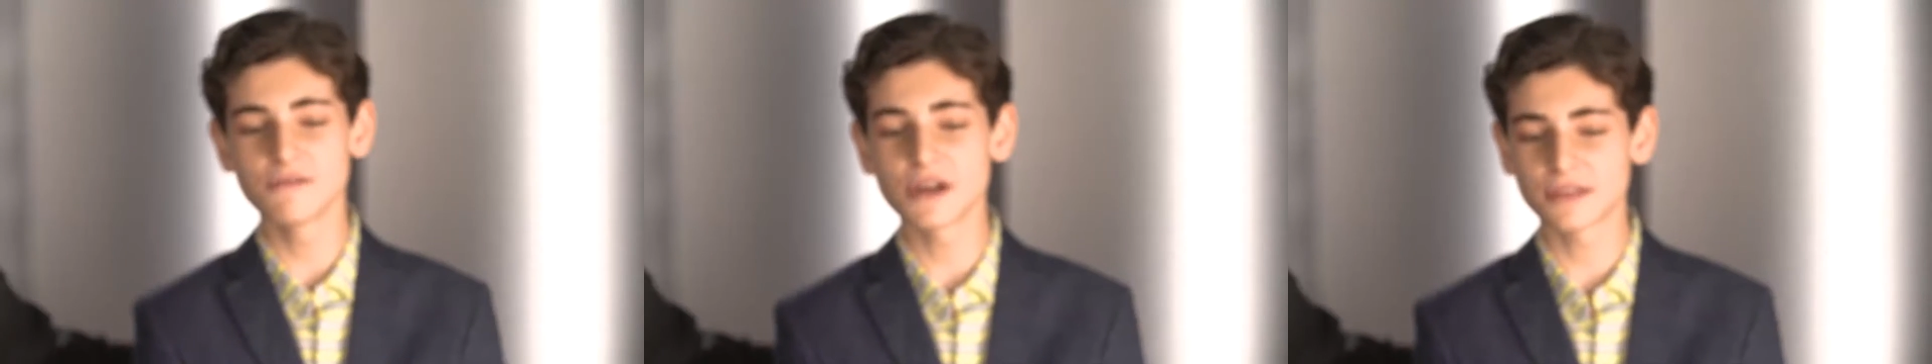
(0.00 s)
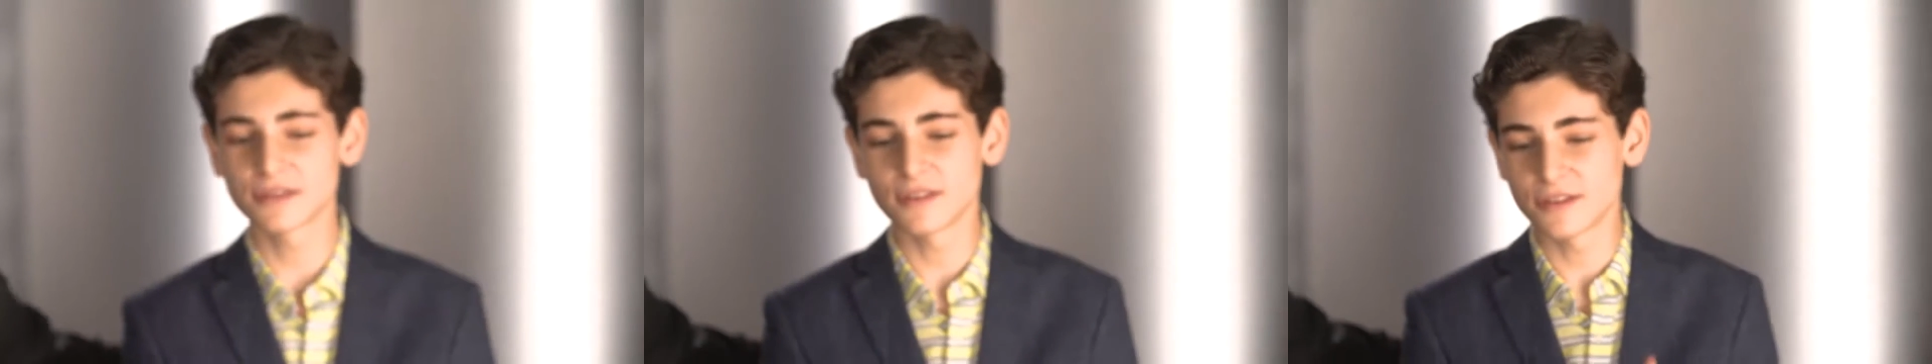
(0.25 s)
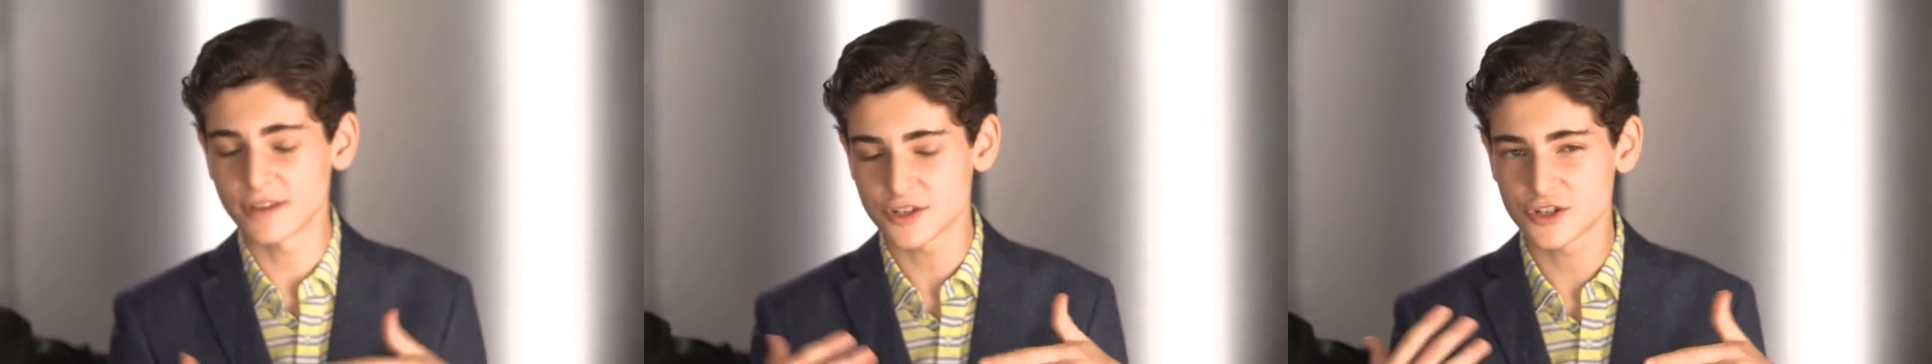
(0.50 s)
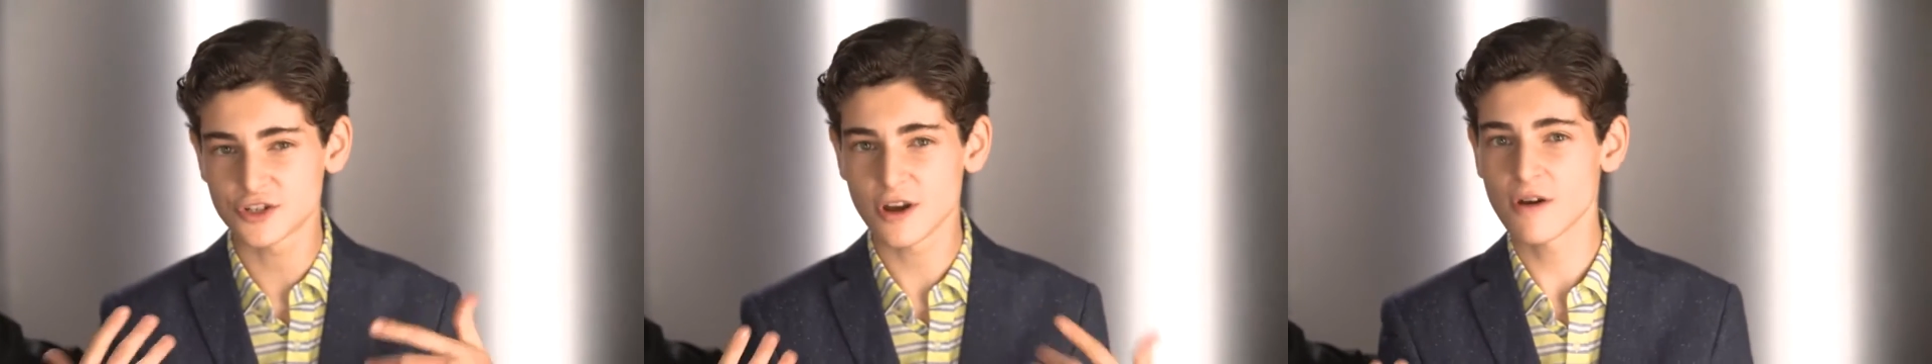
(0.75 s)
with the
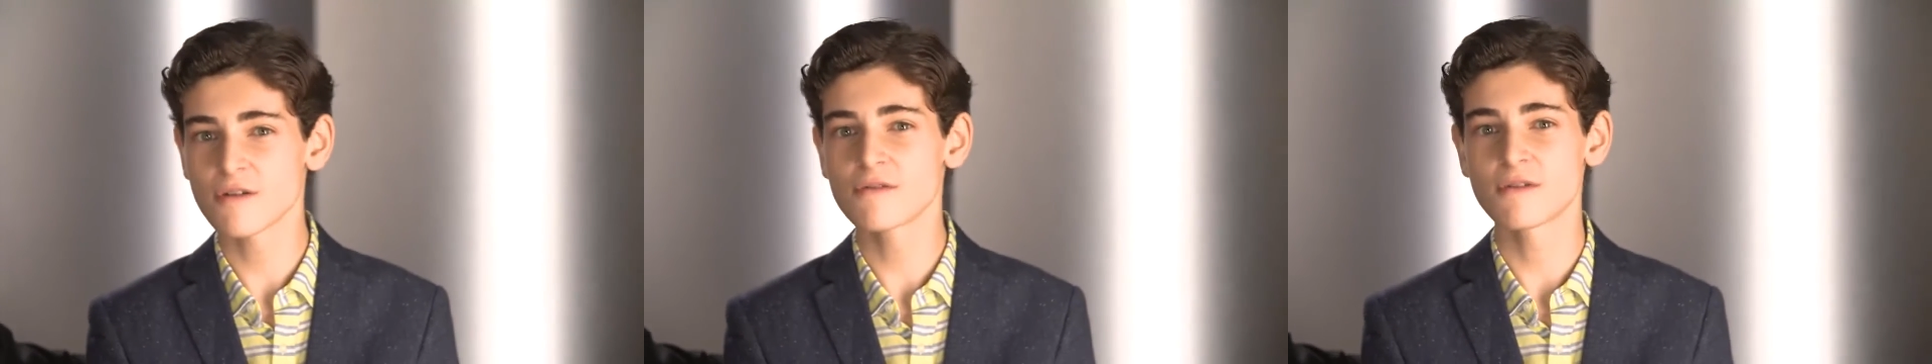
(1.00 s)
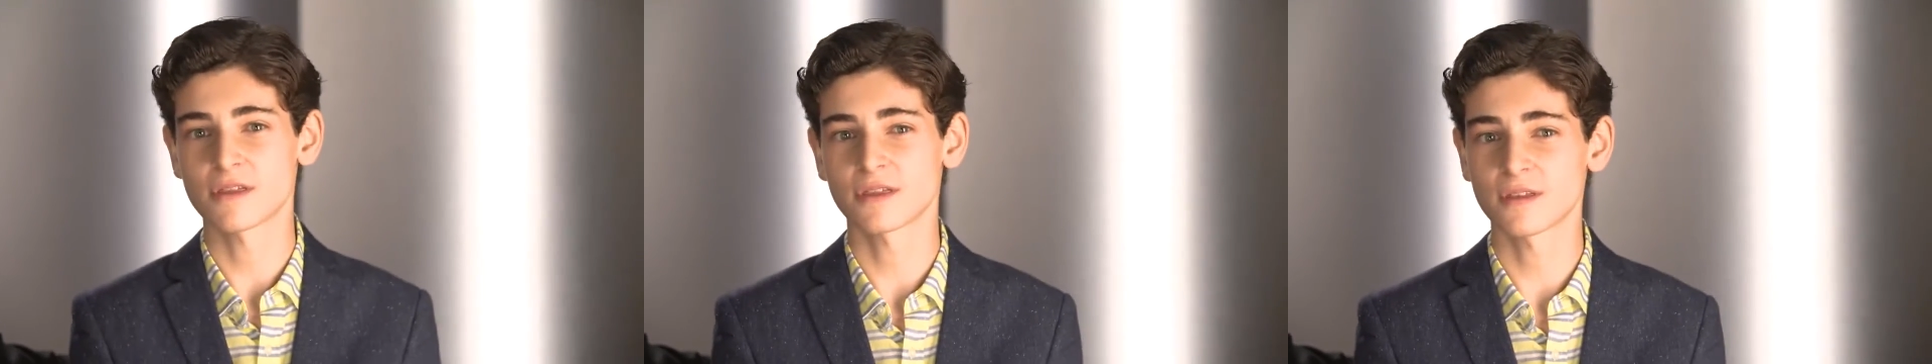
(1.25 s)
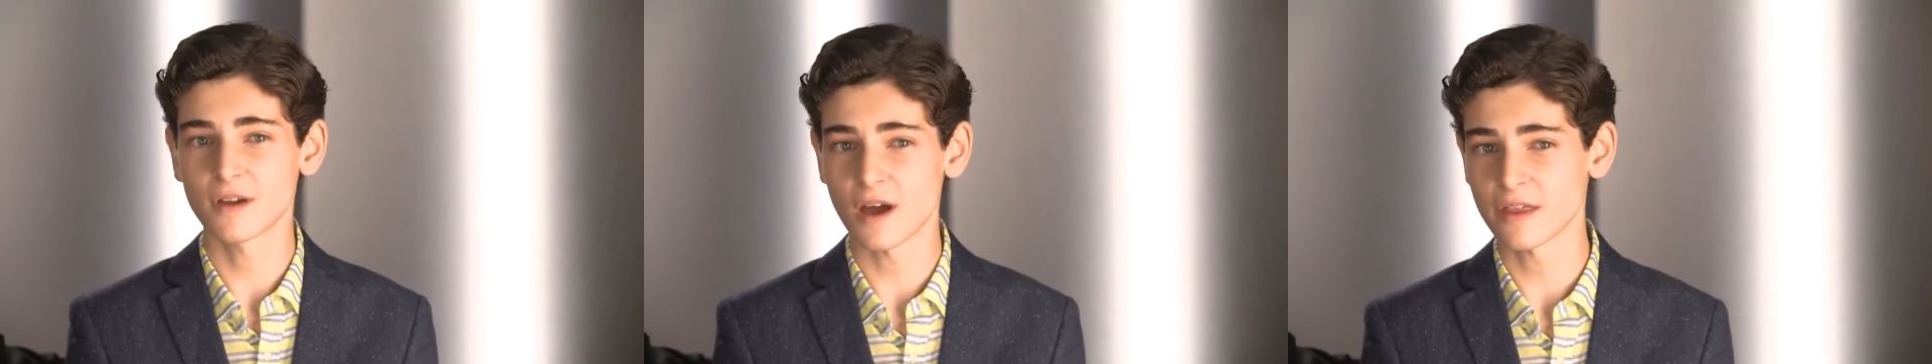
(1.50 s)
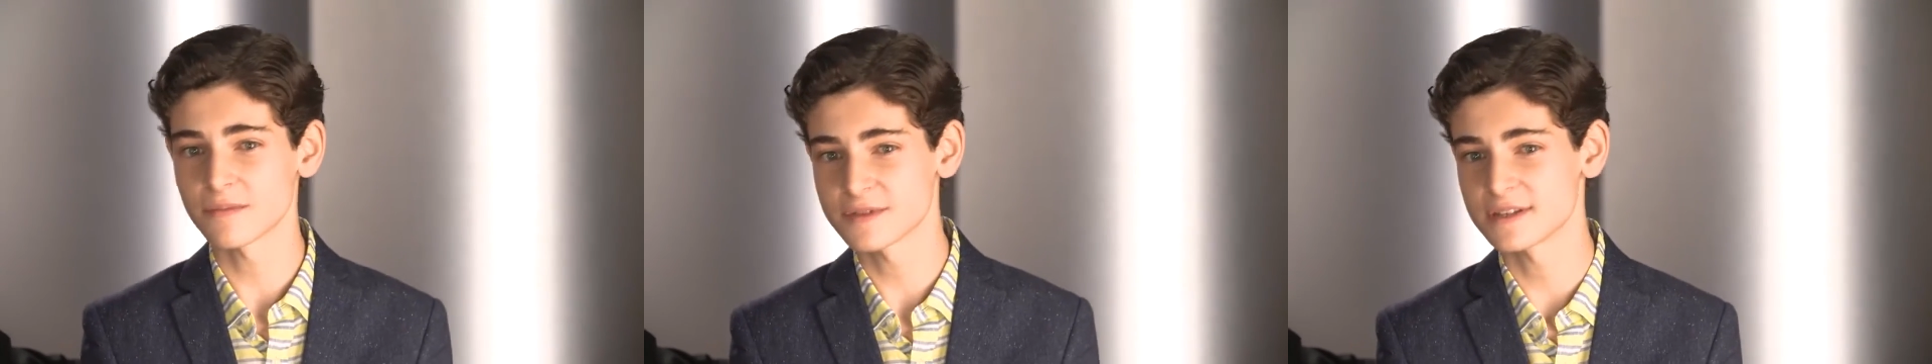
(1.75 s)
show, with
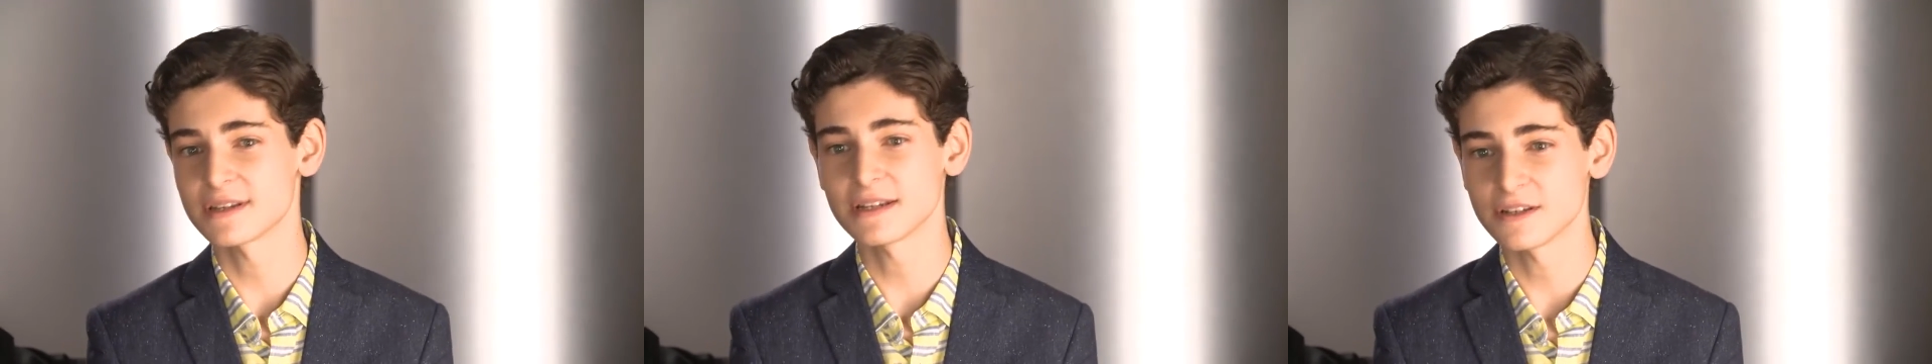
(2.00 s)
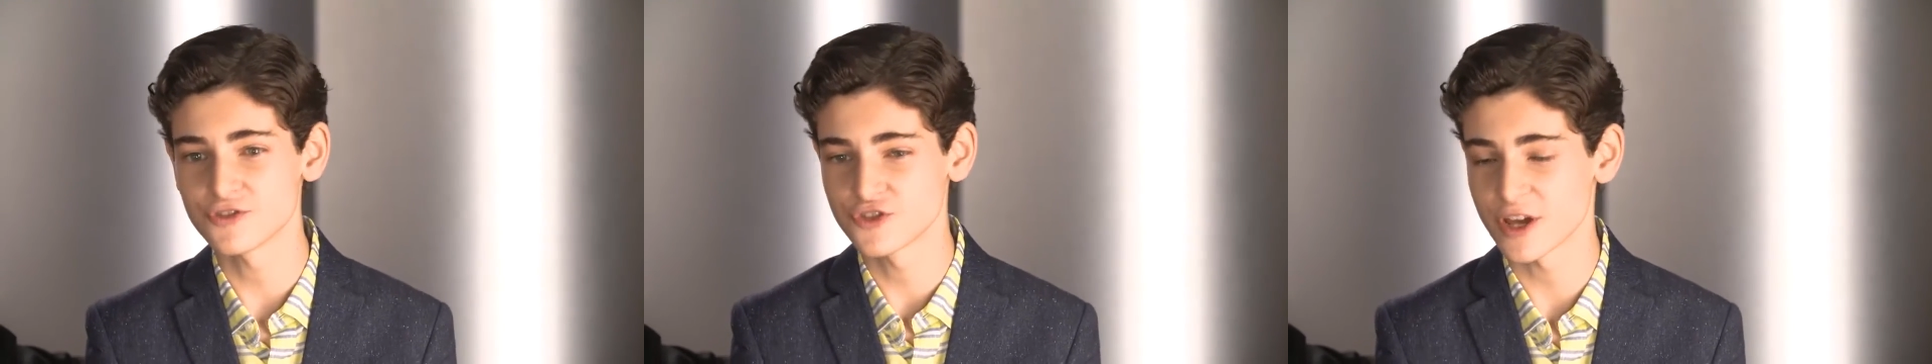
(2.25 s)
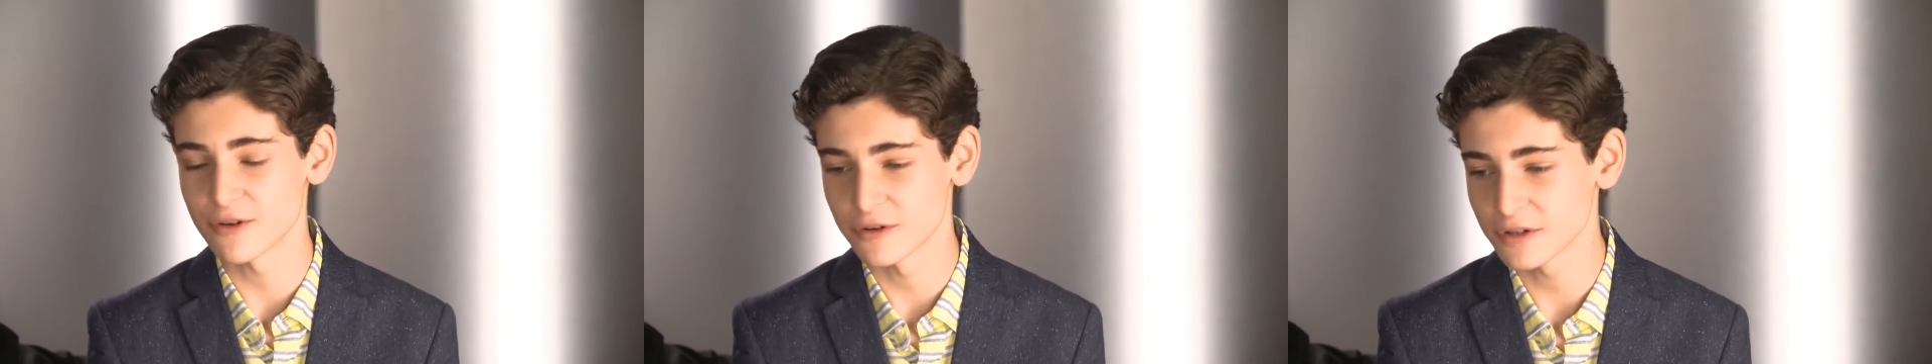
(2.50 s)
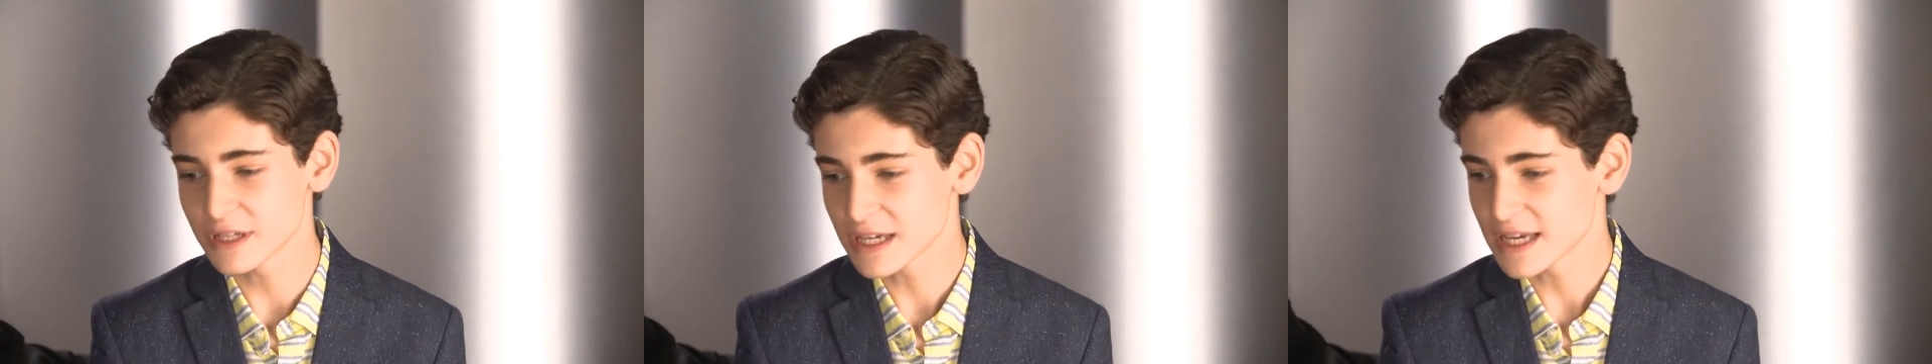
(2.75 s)
Gotham City in
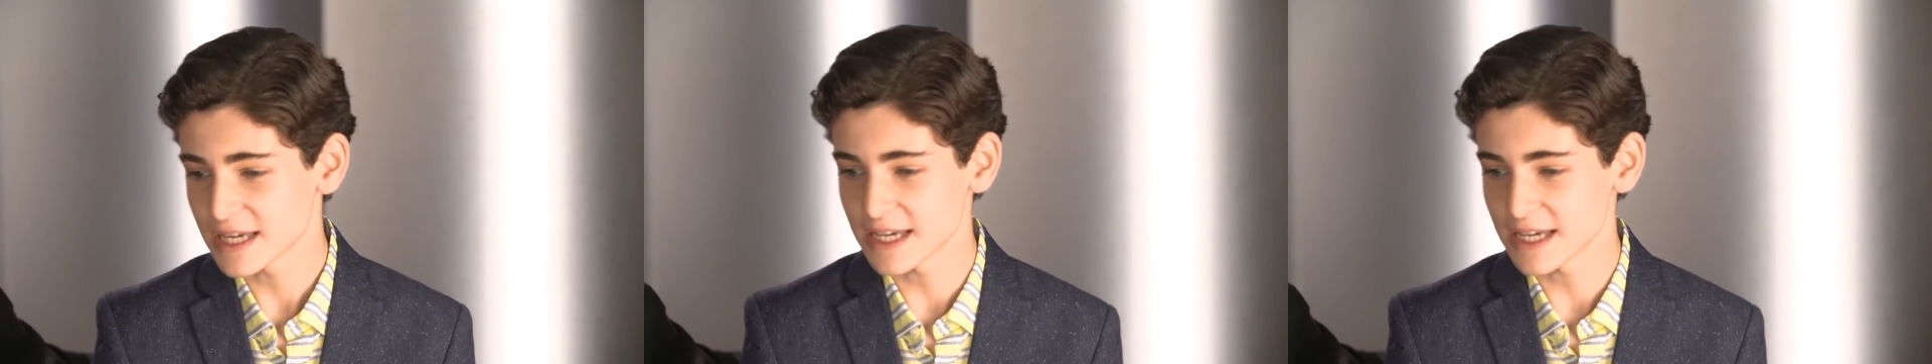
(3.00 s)
general,